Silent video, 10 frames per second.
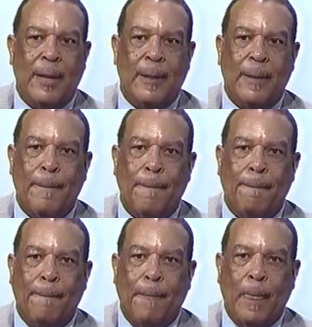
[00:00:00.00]
And
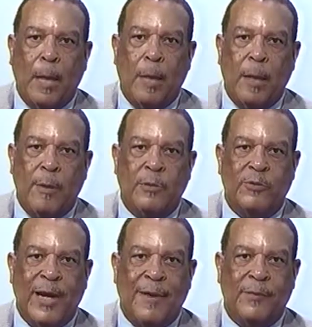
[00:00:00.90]
he
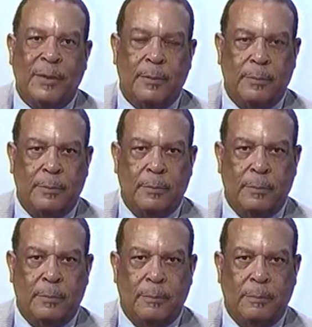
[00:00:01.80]
was drafted
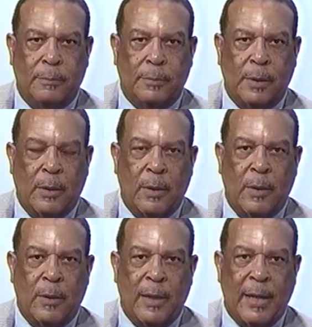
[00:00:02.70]

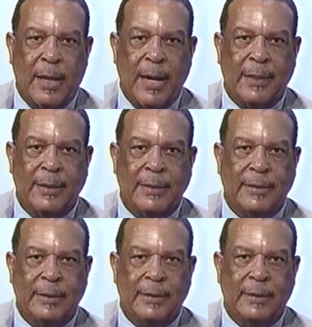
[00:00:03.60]
in
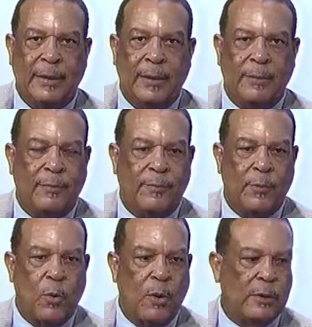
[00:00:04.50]

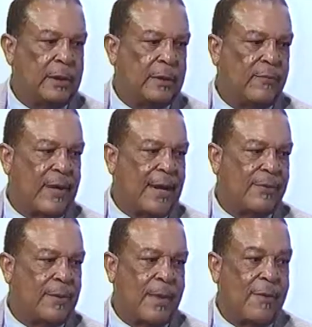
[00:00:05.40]
1964,
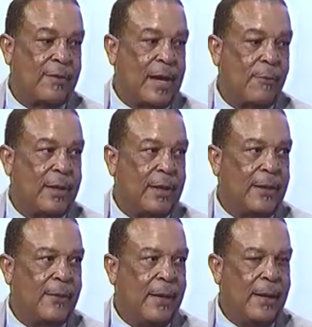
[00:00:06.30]
65, something, I forgot what
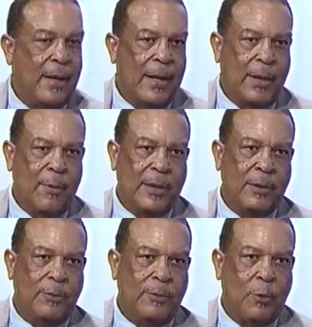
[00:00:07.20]
year, and
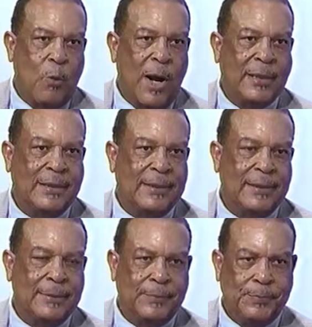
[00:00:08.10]
went to
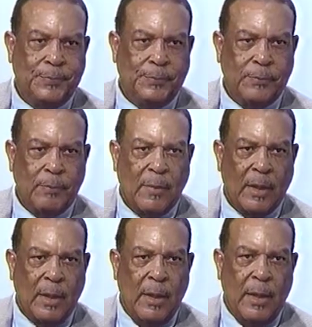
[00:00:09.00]
Washington,
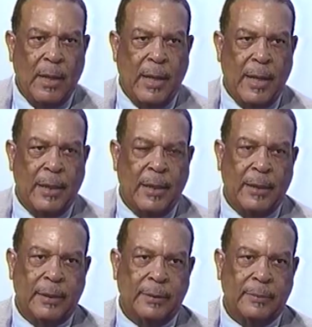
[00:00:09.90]

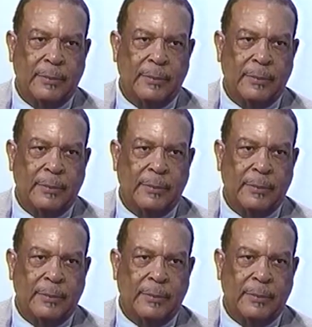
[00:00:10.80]
and